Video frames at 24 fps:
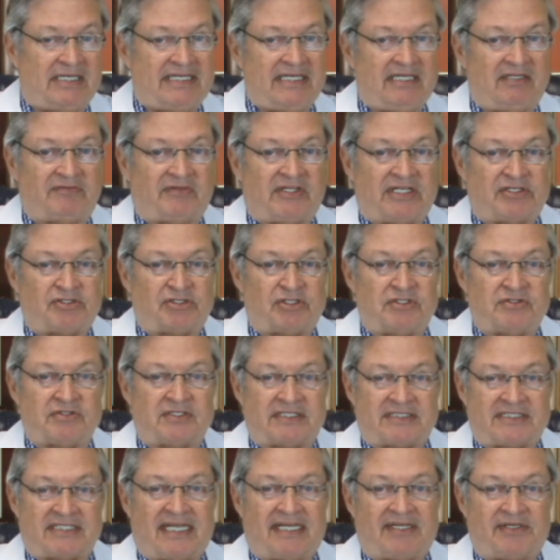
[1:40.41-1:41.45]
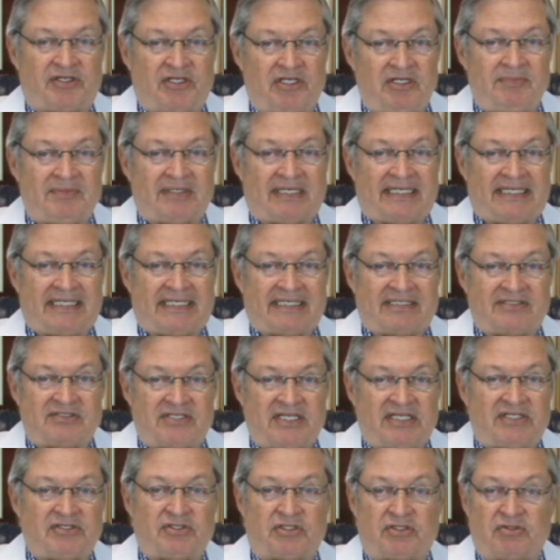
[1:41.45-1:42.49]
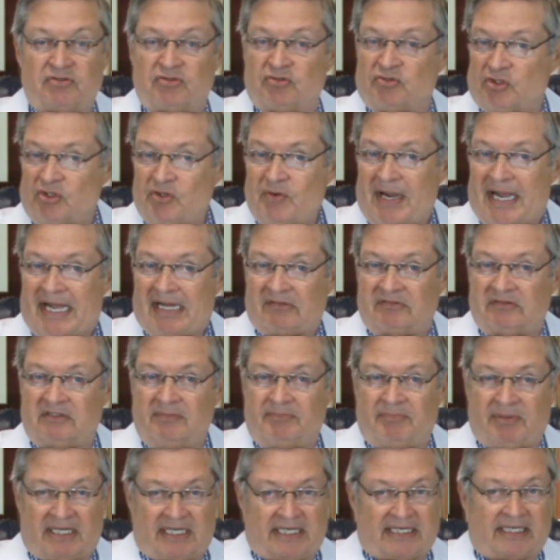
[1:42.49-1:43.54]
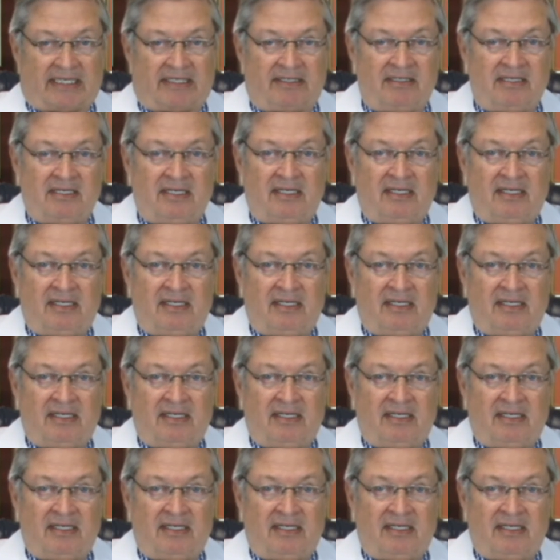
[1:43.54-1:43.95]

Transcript: health issues as they accumulate in tissues throughout the body.